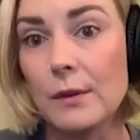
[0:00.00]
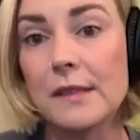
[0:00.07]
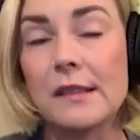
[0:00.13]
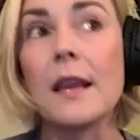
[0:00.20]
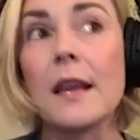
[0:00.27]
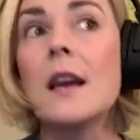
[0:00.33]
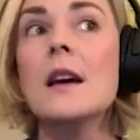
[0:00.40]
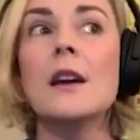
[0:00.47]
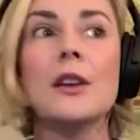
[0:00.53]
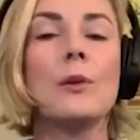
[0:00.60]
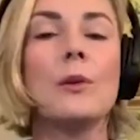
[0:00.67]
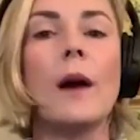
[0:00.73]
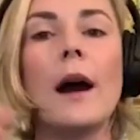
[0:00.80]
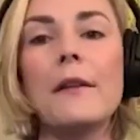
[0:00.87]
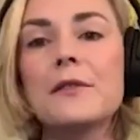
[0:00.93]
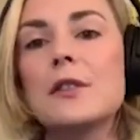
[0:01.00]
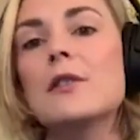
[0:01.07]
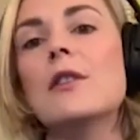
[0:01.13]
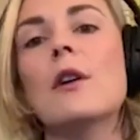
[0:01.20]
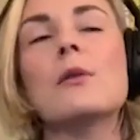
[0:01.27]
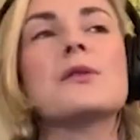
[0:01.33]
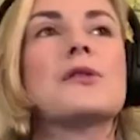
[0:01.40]
It's like, you have to
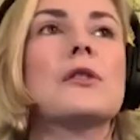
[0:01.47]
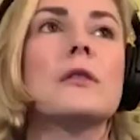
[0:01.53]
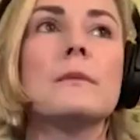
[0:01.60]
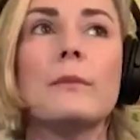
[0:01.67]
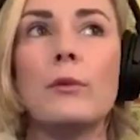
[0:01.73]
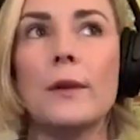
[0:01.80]
know certain